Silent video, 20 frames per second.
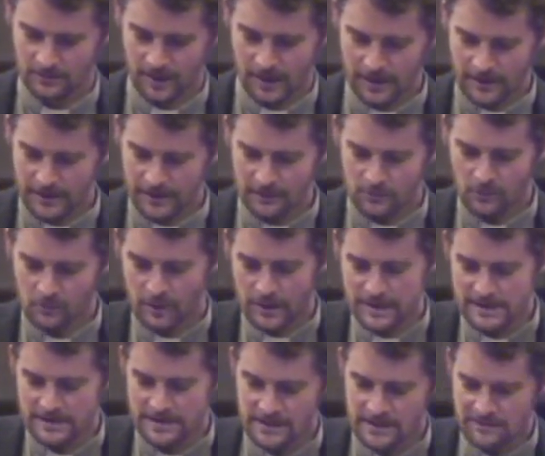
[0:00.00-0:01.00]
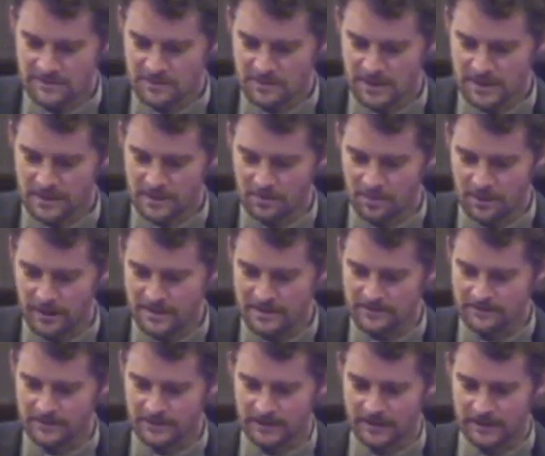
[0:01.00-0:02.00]
And that always leaves me in a
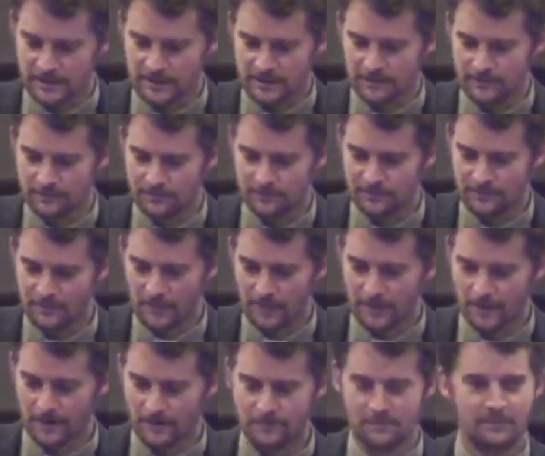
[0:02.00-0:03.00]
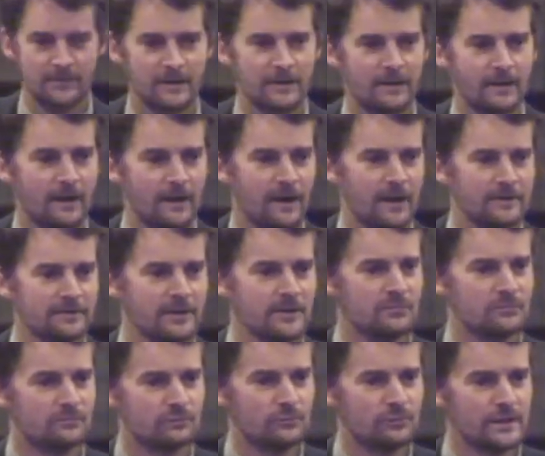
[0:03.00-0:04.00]
place thinking, I
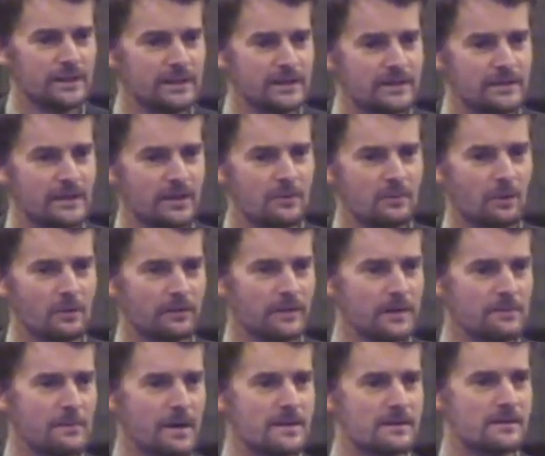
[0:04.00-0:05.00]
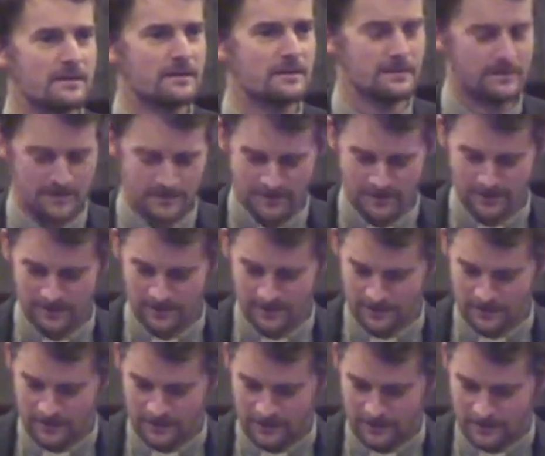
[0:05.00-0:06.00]
don't really know what they meant.
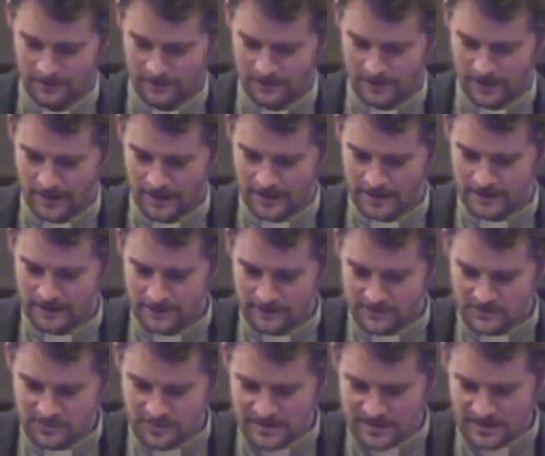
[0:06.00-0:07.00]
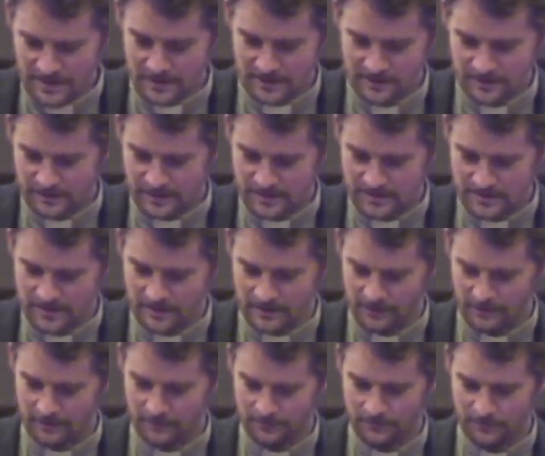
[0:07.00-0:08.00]
And it leaves me second guessing.
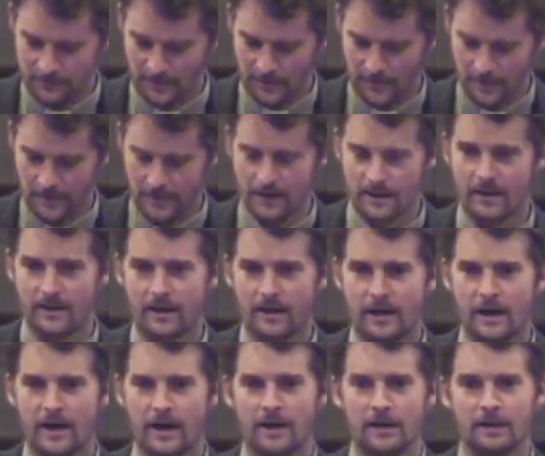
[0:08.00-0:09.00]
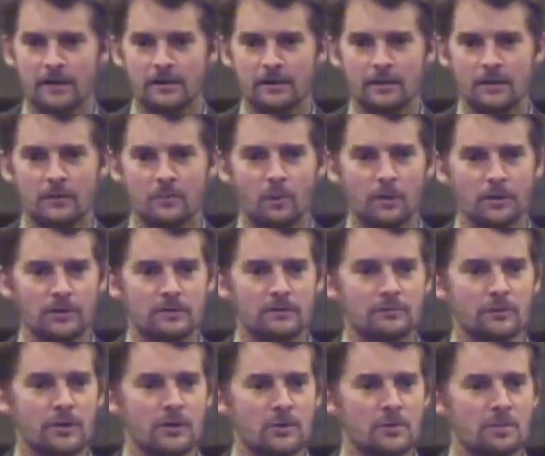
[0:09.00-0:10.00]
And I, I want to
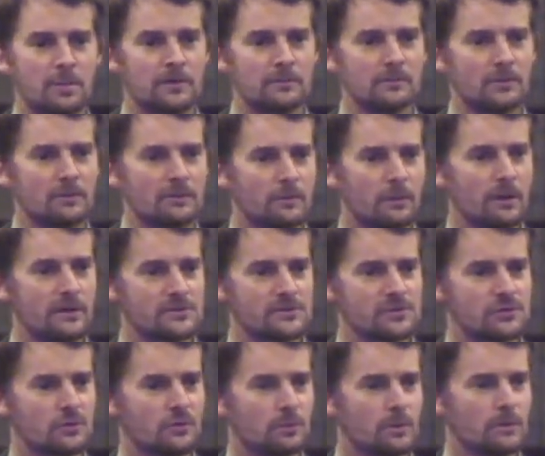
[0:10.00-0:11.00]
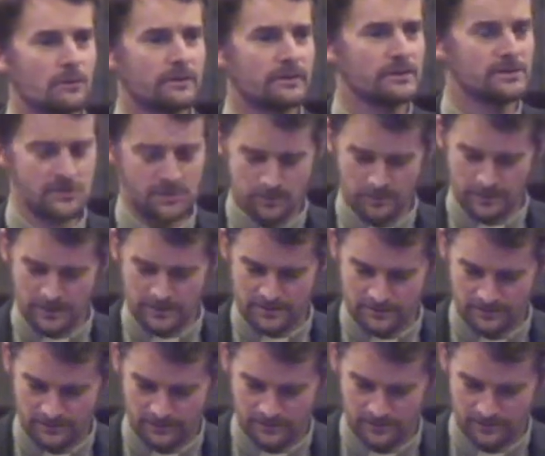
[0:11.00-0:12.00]
grow, but I'm not quite sure what the issue is.